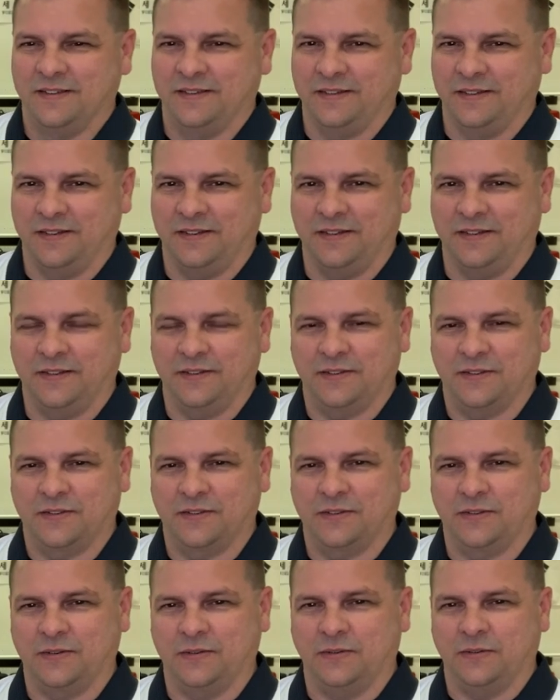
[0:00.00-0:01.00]
Uh,
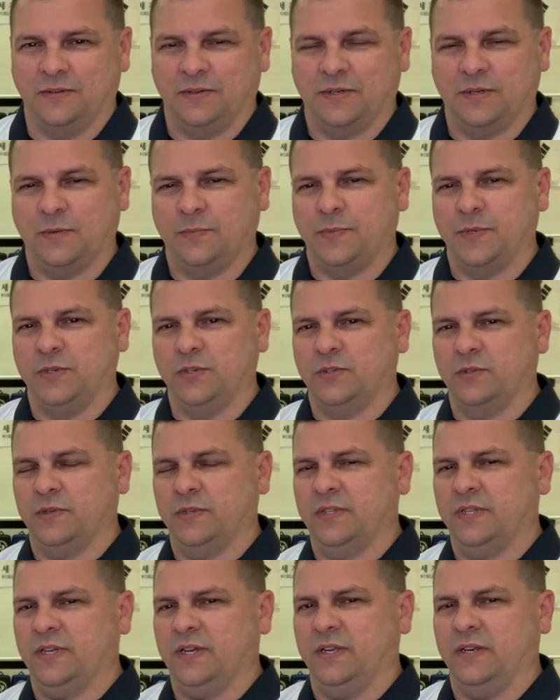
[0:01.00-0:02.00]
so hope you
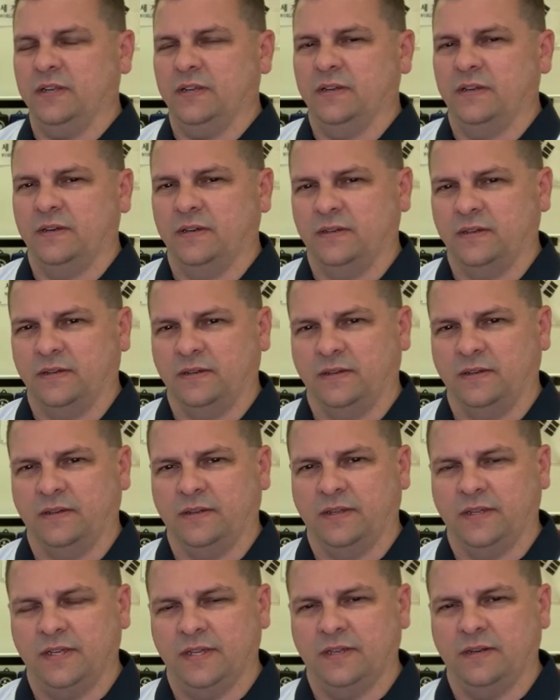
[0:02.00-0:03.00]
enjoyed that. Uh,
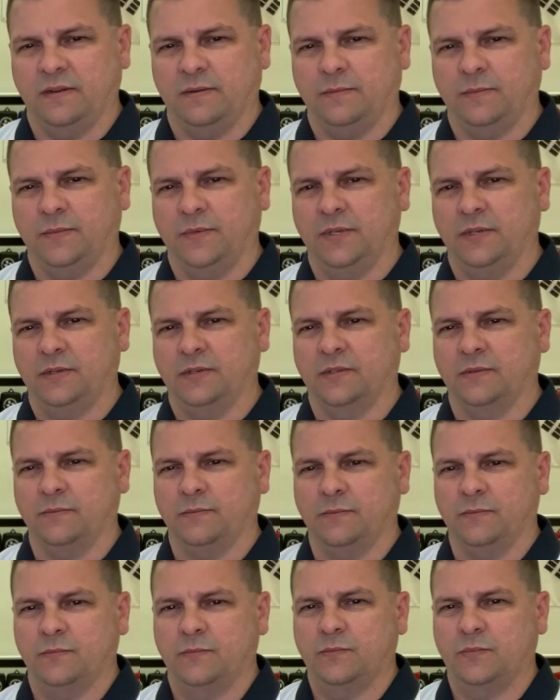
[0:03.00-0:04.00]
again, I'm gonna do
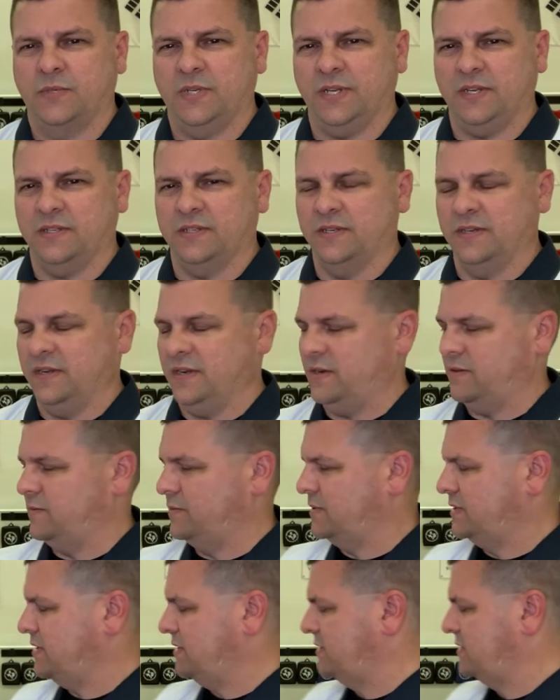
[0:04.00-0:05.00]
some testing out
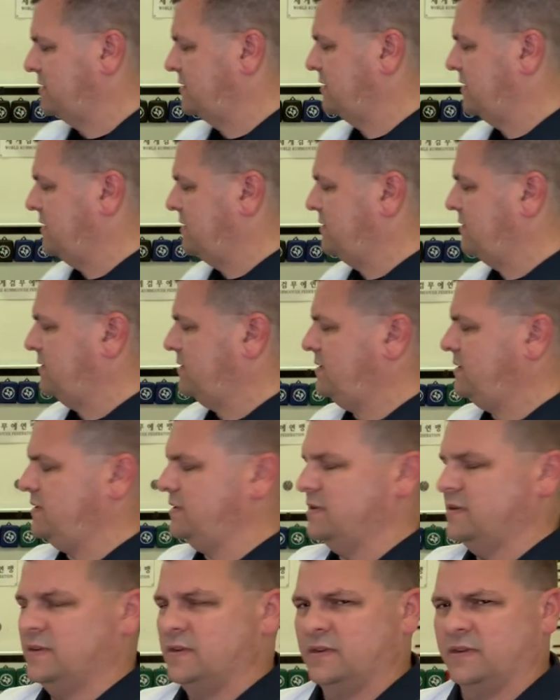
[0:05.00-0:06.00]
with these later
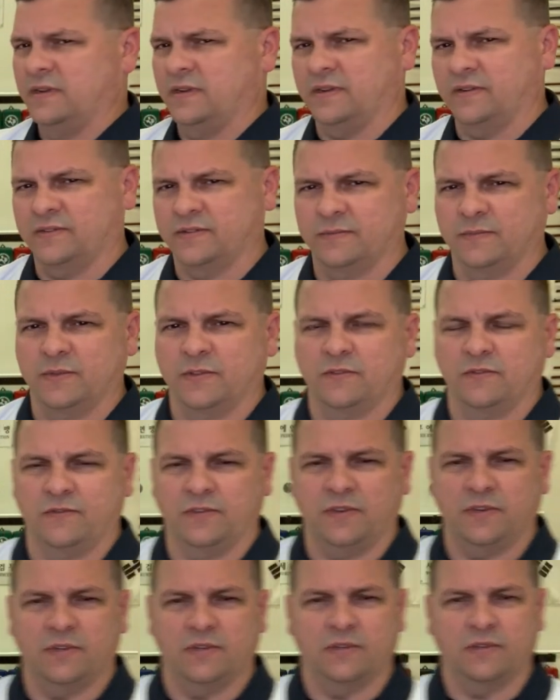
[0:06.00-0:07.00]
on. Have some other
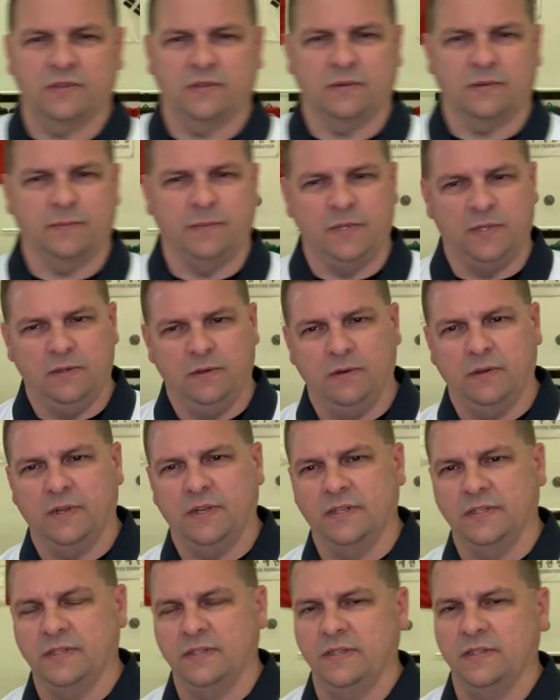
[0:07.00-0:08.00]
videos that I'll be
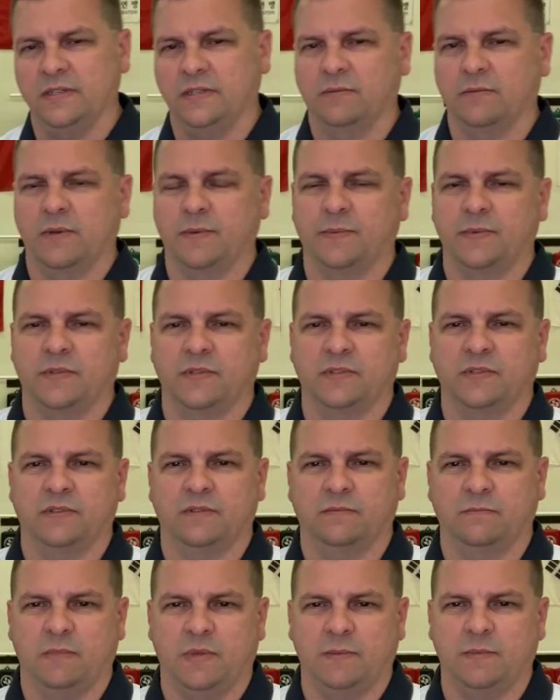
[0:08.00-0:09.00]
utilizing these weapons,
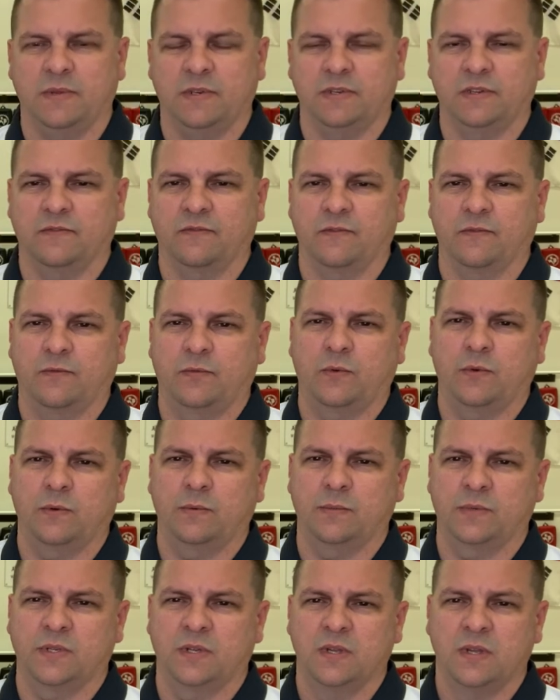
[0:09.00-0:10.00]
maybe in different
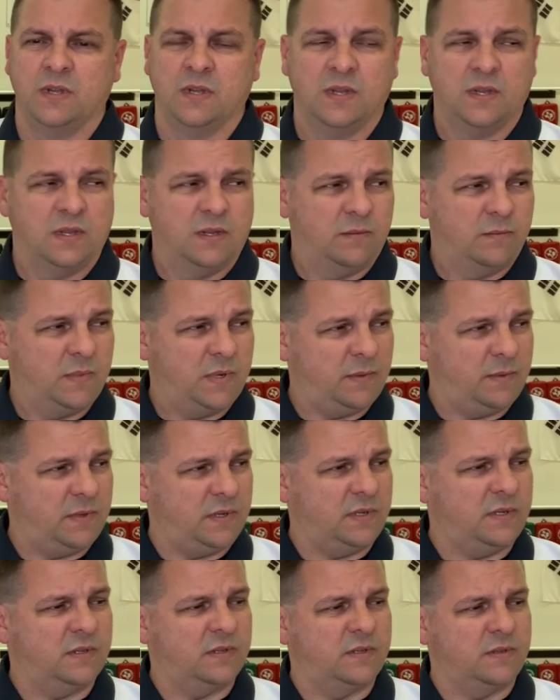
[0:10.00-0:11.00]
forms,
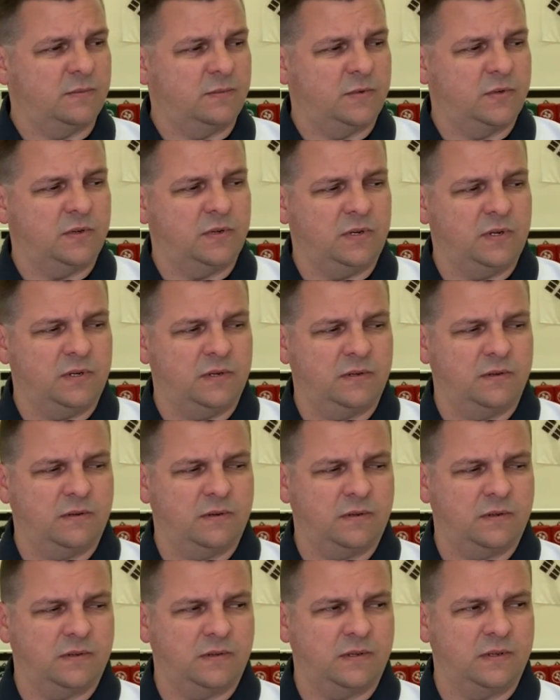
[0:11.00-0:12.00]
maybe in some training
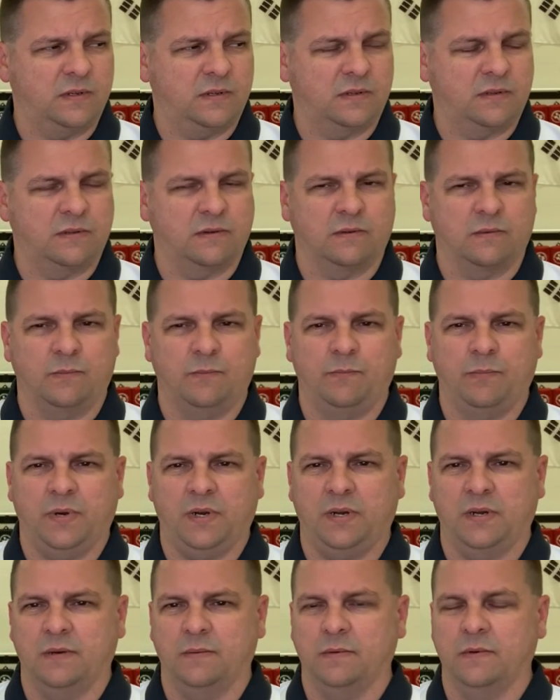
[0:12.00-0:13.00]
drills against good old
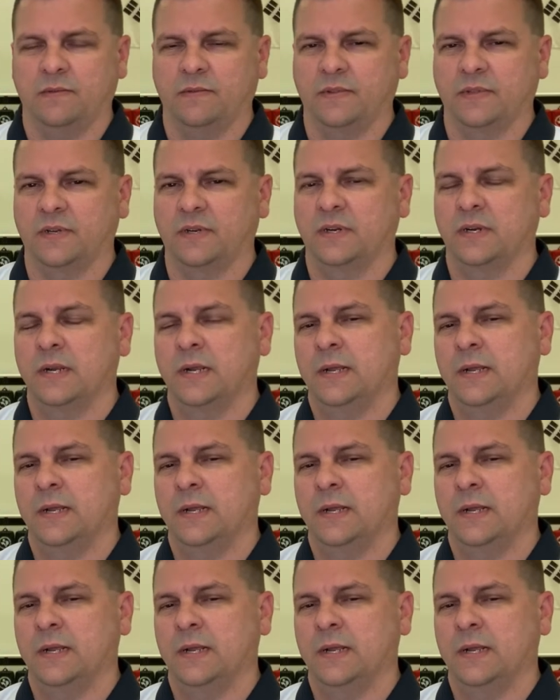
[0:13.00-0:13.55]
Bob over there.